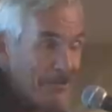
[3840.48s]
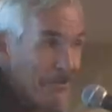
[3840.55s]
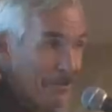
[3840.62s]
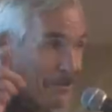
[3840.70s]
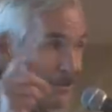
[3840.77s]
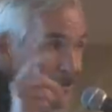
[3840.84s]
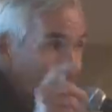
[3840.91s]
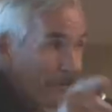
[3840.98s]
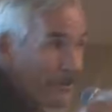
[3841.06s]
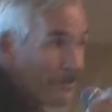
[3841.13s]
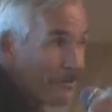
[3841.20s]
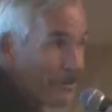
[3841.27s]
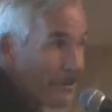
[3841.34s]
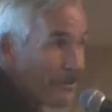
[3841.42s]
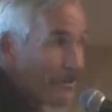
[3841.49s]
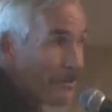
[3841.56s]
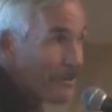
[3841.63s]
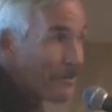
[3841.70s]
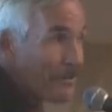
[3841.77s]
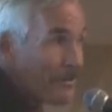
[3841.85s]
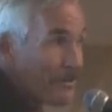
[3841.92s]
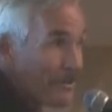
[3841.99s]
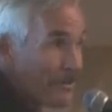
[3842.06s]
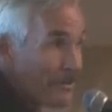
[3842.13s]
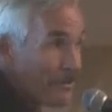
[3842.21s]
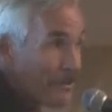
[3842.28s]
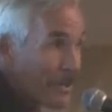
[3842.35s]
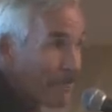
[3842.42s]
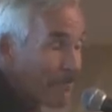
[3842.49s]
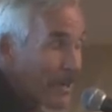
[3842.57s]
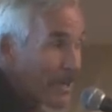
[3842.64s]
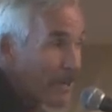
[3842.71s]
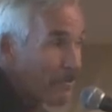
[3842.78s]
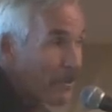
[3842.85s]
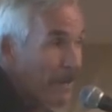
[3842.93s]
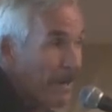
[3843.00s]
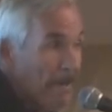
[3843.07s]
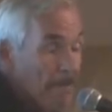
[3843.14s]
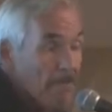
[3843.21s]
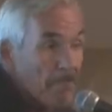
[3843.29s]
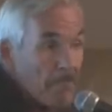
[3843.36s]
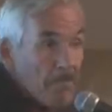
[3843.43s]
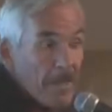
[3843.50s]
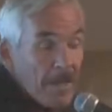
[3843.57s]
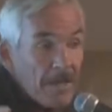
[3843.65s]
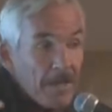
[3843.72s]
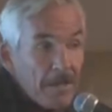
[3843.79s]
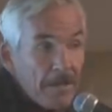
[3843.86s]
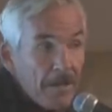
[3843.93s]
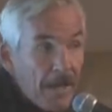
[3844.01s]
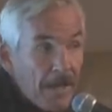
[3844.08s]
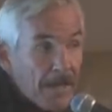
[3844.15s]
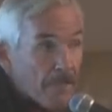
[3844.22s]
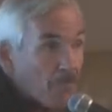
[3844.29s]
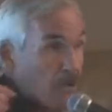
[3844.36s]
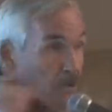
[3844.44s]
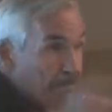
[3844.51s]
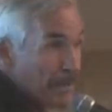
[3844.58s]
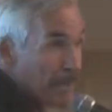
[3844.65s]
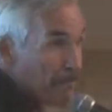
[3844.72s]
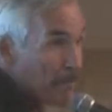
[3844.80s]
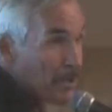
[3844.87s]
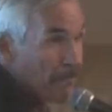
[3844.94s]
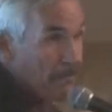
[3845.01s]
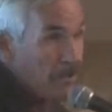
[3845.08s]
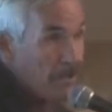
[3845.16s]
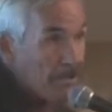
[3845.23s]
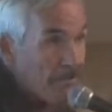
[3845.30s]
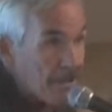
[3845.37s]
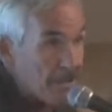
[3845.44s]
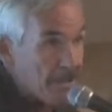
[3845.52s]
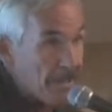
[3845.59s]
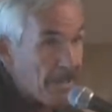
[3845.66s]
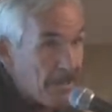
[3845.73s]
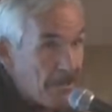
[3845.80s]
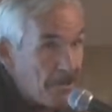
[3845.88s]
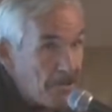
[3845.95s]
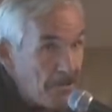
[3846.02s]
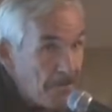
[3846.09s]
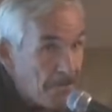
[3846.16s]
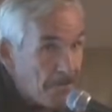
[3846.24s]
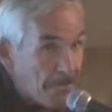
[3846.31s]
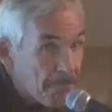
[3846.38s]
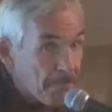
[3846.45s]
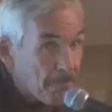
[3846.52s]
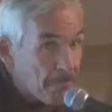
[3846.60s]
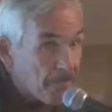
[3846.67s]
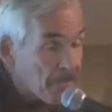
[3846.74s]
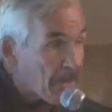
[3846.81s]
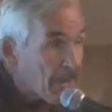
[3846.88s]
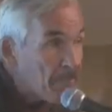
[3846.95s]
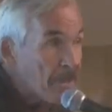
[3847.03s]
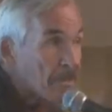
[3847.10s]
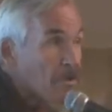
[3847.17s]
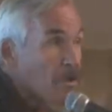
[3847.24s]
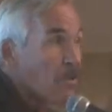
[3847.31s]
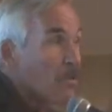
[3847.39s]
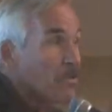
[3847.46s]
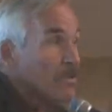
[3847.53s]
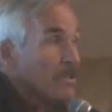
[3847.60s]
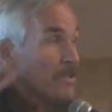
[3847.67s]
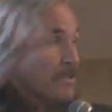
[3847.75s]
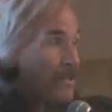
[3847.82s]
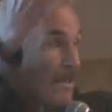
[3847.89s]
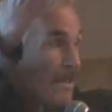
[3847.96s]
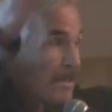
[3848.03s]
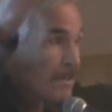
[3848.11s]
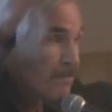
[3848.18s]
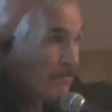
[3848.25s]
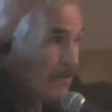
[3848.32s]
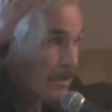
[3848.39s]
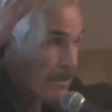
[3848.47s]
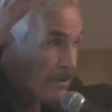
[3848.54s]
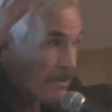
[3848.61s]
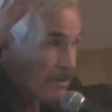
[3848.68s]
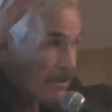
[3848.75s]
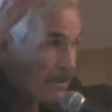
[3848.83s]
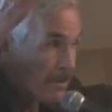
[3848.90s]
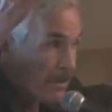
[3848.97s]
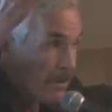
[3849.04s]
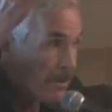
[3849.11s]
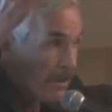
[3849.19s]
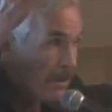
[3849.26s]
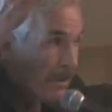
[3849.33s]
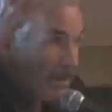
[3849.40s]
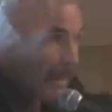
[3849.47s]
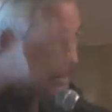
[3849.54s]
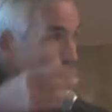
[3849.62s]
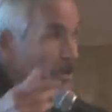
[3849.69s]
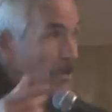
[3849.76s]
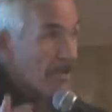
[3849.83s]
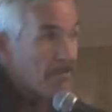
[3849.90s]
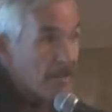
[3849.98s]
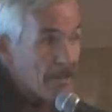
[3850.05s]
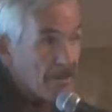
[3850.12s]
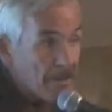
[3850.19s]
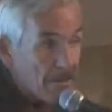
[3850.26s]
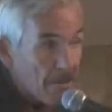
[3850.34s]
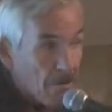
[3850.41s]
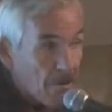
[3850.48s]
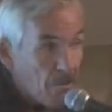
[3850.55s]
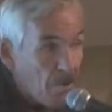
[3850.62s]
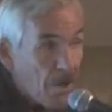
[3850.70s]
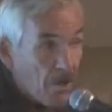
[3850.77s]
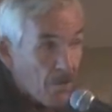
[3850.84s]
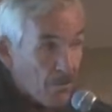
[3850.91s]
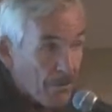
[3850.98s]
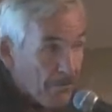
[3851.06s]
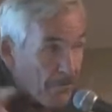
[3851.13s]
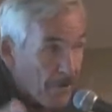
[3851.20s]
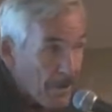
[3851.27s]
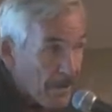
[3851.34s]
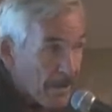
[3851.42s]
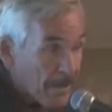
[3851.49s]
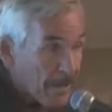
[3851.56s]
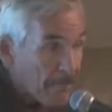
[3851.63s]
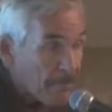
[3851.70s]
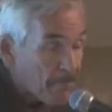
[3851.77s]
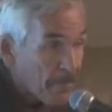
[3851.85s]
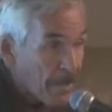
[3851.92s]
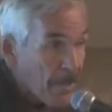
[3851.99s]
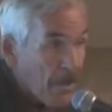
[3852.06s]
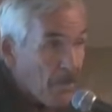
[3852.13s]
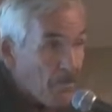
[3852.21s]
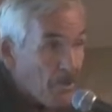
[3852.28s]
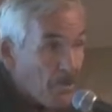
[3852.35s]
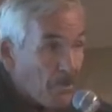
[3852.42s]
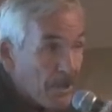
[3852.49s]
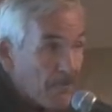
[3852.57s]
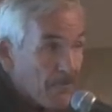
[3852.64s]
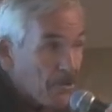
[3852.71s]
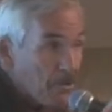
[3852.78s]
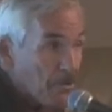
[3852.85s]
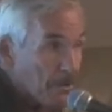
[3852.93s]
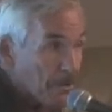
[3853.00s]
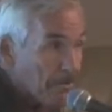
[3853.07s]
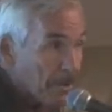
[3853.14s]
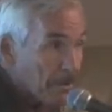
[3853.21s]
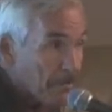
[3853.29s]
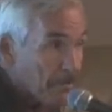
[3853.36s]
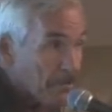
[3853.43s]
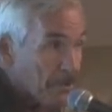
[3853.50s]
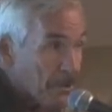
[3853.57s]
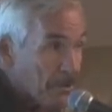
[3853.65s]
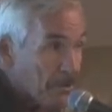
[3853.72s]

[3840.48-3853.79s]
you, you, you, you, you, you have power. The more people that follow this calendar, that means the whole society advances. That's why in Mexico, we're fighting. We, we have a newspaper in